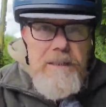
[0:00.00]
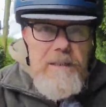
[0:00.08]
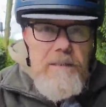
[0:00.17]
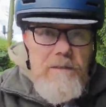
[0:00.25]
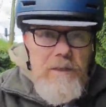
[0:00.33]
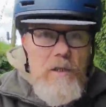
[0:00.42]

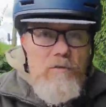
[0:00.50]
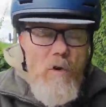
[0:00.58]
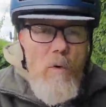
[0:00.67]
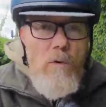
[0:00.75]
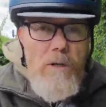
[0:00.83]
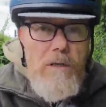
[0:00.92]
This
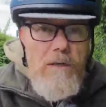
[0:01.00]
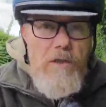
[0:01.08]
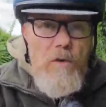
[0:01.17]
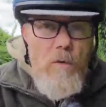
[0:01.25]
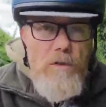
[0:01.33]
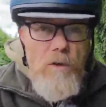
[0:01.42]
road,
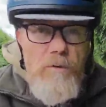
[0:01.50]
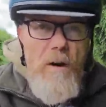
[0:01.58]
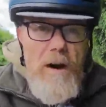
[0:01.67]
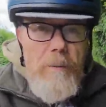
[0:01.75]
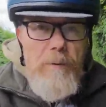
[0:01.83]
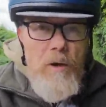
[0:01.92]
you go so
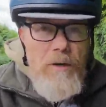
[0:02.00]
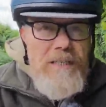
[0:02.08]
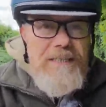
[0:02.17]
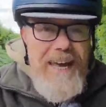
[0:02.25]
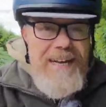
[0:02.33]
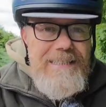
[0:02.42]
far up here and
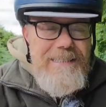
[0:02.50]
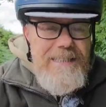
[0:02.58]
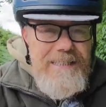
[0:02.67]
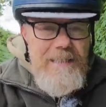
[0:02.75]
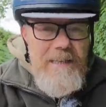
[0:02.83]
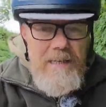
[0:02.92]
it's
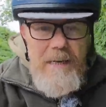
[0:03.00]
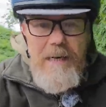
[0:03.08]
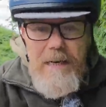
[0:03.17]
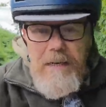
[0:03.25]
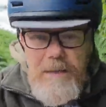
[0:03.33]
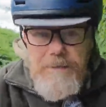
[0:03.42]
gated.
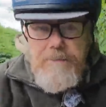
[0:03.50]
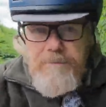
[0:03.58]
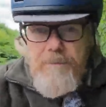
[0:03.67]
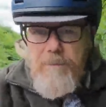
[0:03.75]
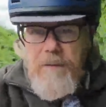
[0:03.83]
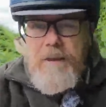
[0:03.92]

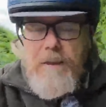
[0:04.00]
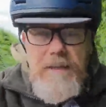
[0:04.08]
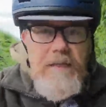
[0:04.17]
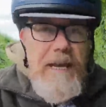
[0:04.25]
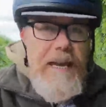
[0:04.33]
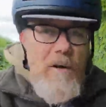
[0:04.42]

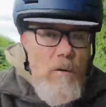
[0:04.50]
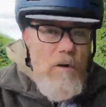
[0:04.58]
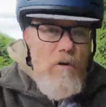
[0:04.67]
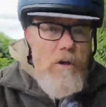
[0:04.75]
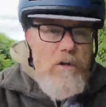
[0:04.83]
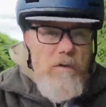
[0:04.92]
There's a gate going
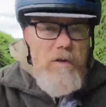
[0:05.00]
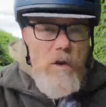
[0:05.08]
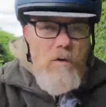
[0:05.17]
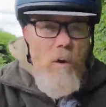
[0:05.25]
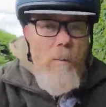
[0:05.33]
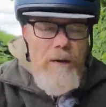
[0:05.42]
across the road, you've
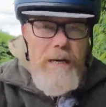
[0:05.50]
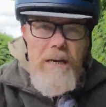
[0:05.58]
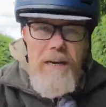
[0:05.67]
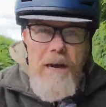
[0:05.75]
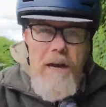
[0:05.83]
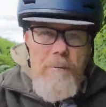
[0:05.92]
got to open it.
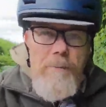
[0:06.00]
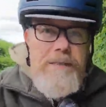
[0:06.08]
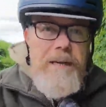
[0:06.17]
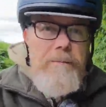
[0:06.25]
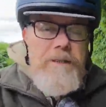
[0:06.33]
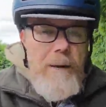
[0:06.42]
But
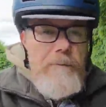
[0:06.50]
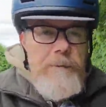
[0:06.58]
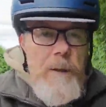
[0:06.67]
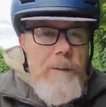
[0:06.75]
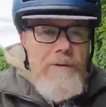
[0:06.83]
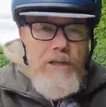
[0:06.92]
sometimes
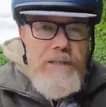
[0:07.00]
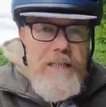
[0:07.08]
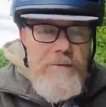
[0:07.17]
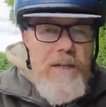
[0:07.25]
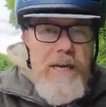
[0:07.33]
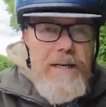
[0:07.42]
people just
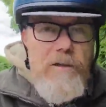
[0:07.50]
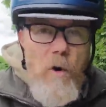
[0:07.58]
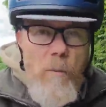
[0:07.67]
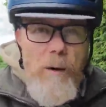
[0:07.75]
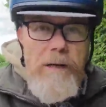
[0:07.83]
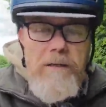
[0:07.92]
leave the gates
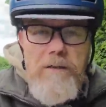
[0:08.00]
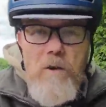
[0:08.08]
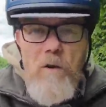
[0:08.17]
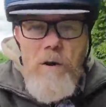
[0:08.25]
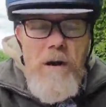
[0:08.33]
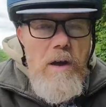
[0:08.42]
open,
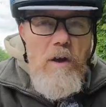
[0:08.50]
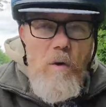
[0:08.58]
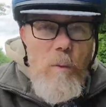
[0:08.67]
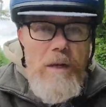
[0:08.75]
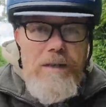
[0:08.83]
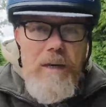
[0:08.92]
so
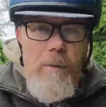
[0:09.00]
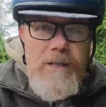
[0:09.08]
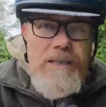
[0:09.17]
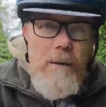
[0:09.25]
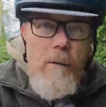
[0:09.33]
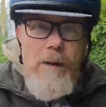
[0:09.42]
we'll see what
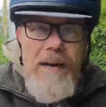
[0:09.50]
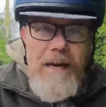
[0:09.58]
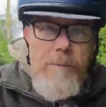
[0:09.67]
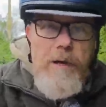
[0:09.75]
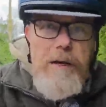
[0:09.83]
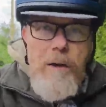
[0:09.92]
it's like when we get
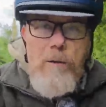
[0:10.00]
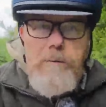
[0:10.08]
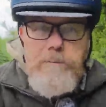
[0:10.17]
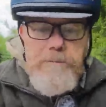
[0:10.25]
up here now.